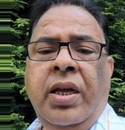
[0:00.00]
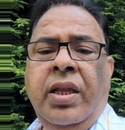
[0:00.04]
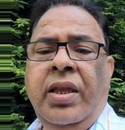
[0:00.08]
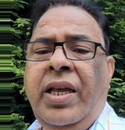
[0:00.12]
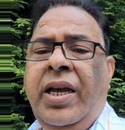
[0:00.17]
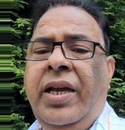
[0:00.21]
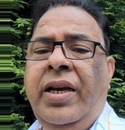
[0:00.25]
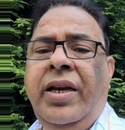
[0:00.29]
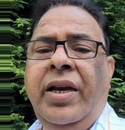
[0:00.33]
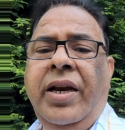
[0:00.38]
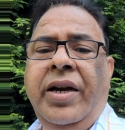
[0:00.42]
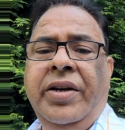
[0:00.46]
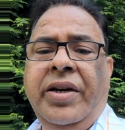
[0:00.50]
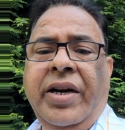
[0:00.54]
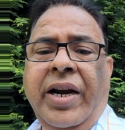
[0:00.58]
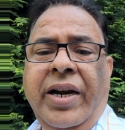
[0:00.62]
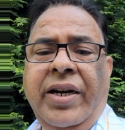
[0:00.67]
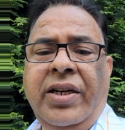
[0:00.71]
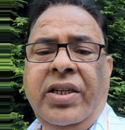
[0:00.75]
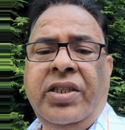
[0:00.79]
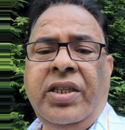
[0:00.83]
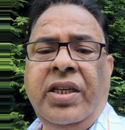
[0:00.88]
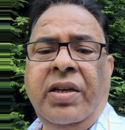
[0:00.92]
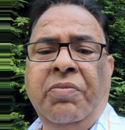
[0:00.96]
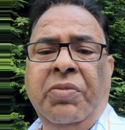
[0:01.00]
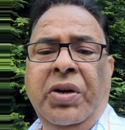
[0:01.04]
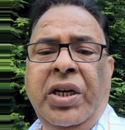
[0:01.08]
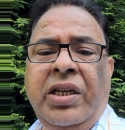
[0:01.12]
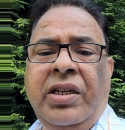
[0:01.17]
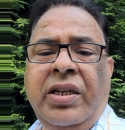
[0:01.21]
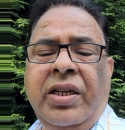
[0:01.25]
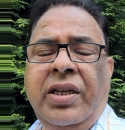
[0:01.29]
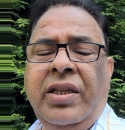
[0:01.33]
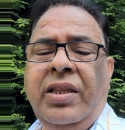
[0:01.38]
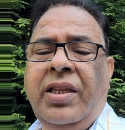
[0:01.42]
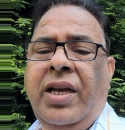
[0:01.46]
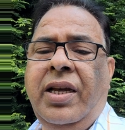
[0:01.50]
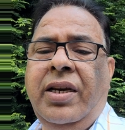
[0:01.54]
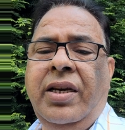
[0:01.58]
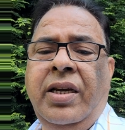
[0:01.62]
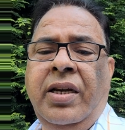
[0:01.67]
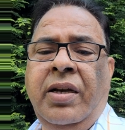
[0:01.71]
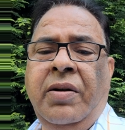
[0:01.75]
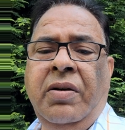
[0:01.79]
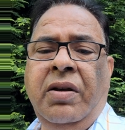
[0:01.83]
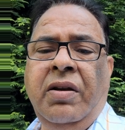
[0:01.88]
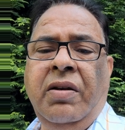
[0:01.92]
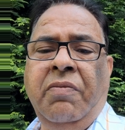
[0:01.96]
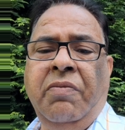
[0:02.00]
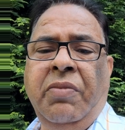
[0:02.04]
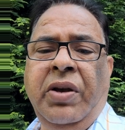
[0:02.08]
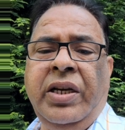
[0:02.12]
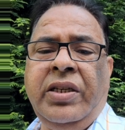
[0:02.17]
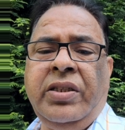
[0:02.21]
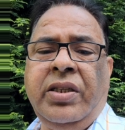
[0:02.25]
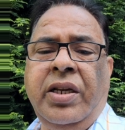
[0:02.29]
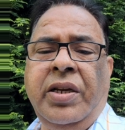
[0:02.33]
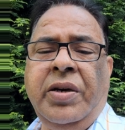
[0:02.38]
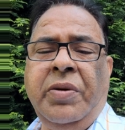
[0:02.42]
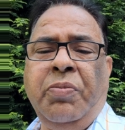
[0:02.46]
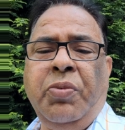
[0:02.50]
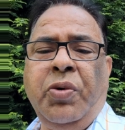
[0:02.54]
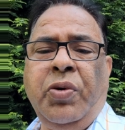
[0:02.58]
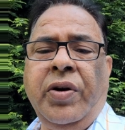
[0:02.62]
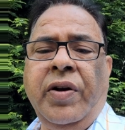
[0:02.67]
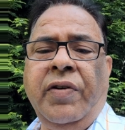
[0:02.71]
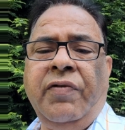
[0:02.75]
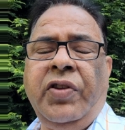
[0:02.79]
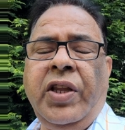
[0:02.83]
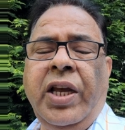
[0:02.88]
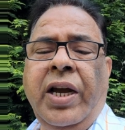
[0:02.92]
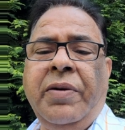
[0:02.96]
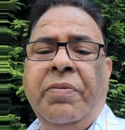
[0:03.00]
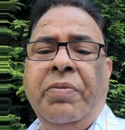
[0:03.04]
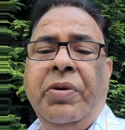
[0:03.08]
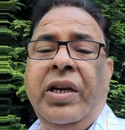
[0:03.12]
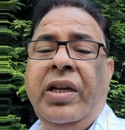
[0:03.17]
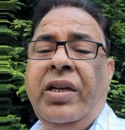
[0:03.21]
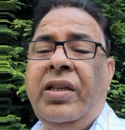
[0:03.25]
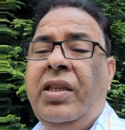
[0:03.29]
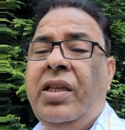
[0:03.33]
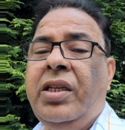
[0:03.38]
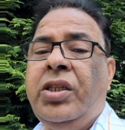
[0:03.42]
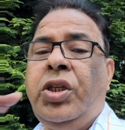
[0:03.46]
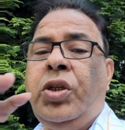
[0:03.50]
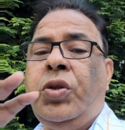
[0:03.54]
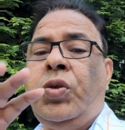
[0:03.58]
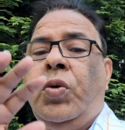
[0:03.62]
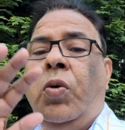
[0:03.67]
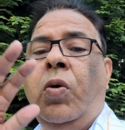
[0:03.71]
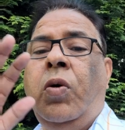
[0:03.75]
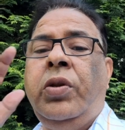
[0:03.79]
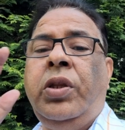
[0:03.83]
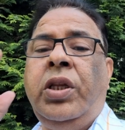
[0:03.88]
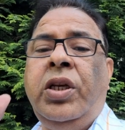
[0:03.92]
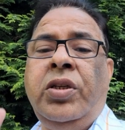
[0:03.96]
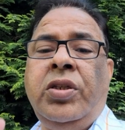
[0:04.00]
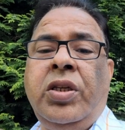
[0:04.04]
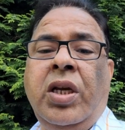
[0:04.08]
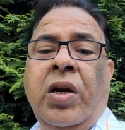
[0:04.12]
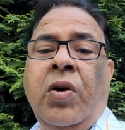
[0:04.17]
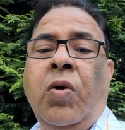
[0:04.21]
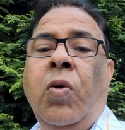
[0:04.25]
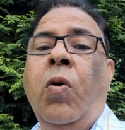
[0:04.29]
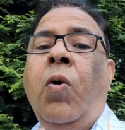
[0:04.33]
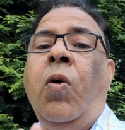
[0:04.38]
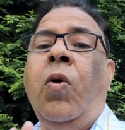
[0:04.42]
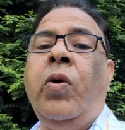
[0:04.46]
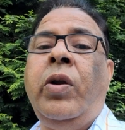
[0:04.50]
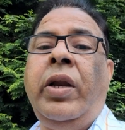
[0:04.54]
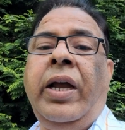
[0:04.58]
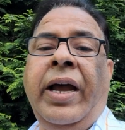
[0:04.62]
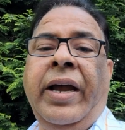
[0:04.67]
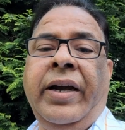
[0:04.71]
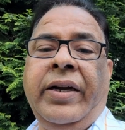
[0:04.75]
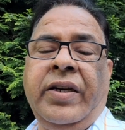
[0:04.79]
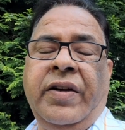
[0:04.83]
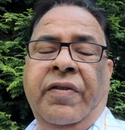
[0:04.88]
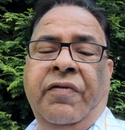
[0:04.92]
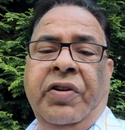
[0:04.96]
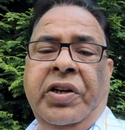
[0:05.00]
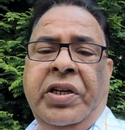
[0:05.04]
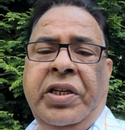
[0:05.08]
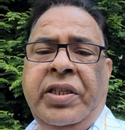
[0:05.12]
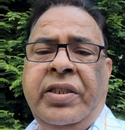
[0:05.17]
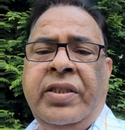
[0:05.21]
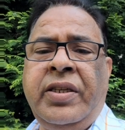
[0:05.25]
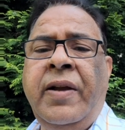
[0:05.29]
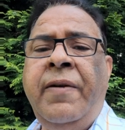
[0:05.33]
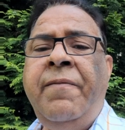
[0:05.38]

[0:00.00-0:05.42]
then he attends a meeting, then he makes a report of that. These are all activities.